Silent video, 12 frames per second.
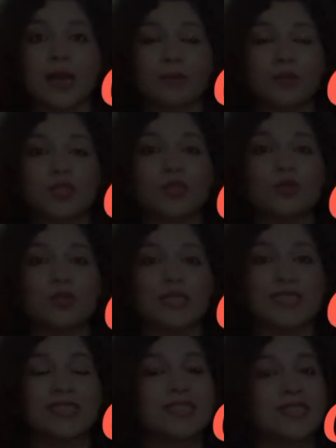Aptitude
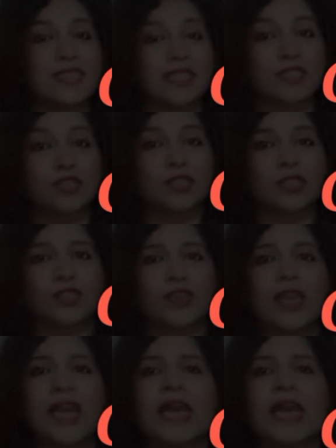Test in Engineering,